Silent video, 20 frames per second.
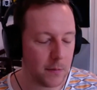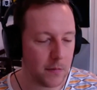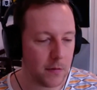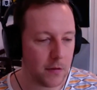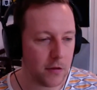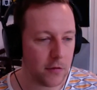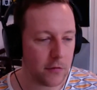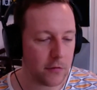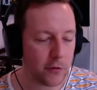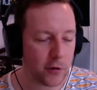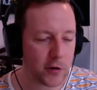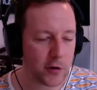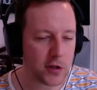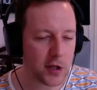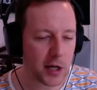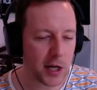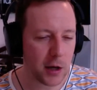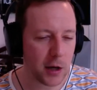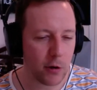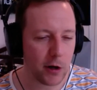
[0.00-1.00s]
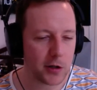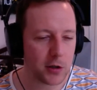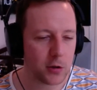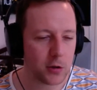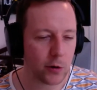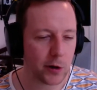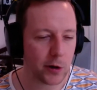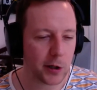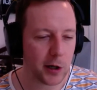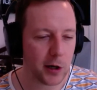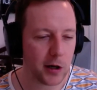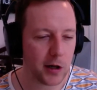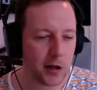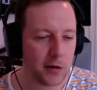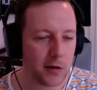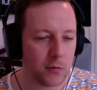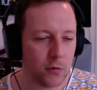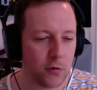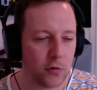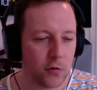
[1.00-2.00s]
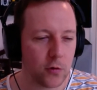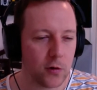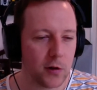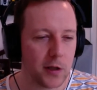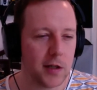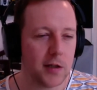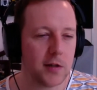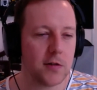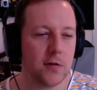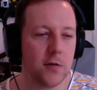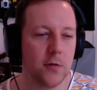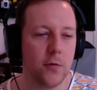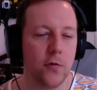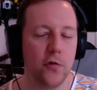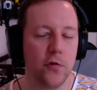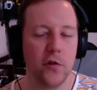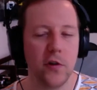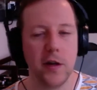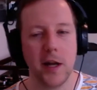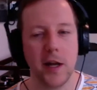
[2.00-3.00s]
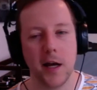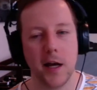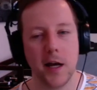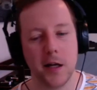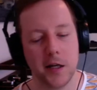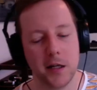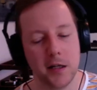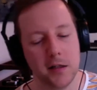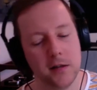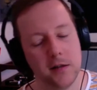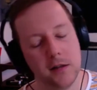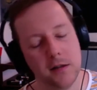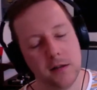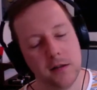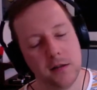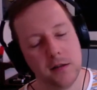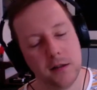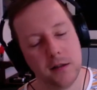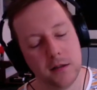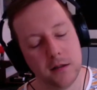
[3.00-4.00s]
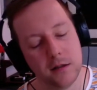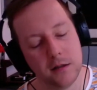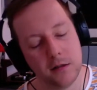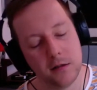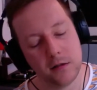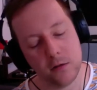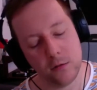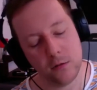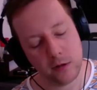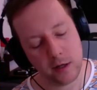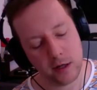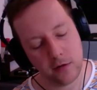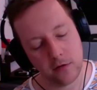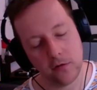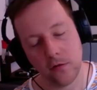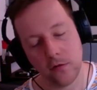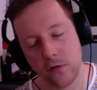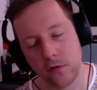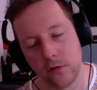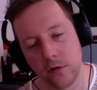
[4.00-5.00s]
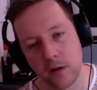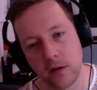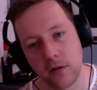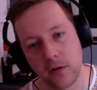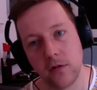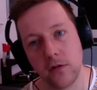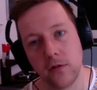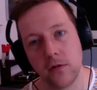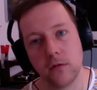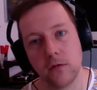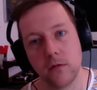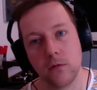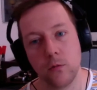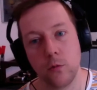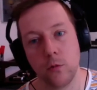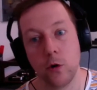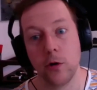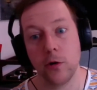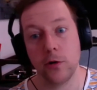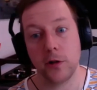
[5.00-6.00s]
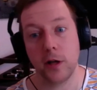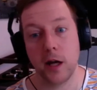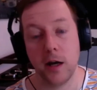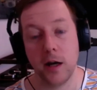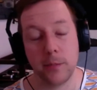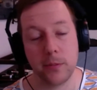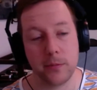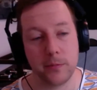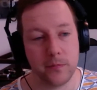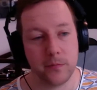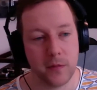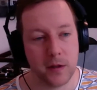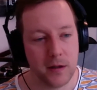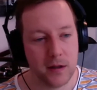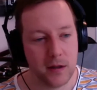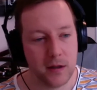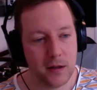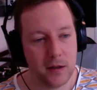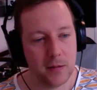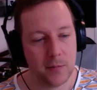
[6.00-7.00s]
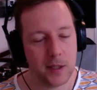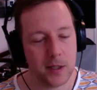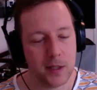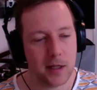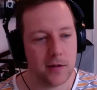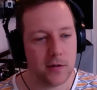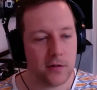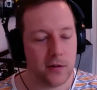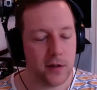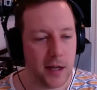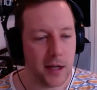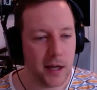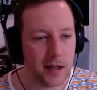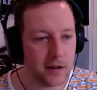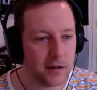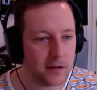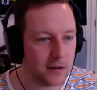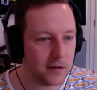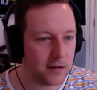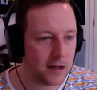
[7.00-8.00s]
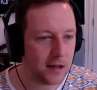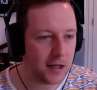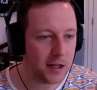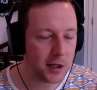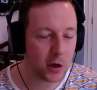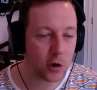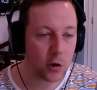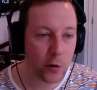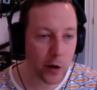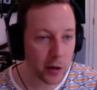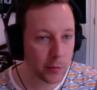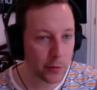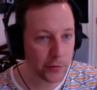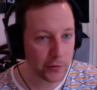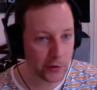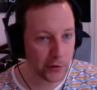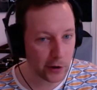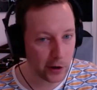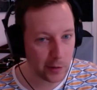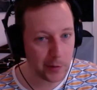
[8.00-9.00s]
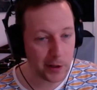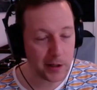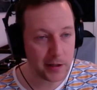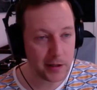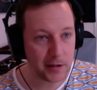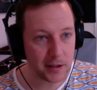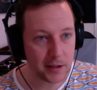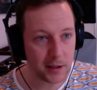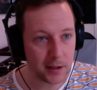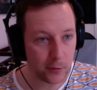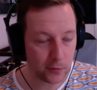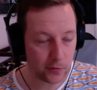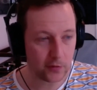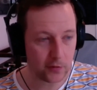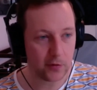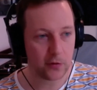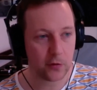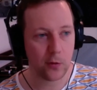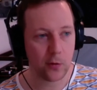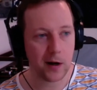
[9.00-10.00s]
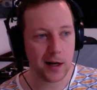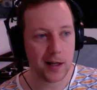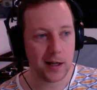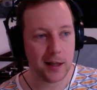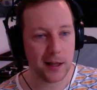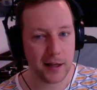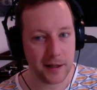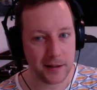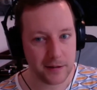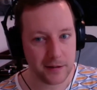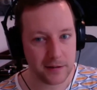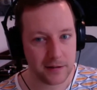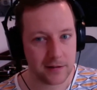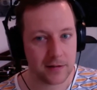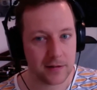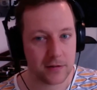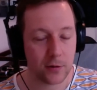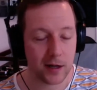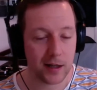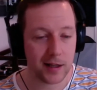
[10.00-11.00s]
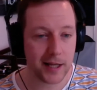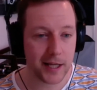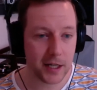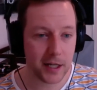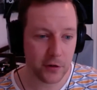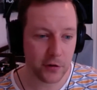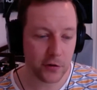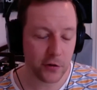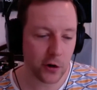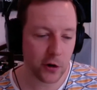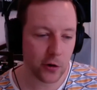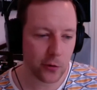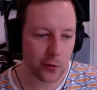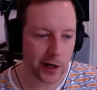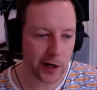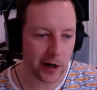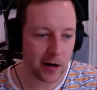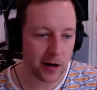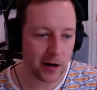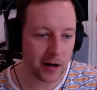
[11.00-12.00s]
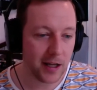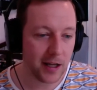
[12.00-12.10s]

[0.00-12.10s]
the first thing I wanted to work on was related to Zidane in the 2006 World Cup, because he had an incredible tournament. He was in the twilight of his career,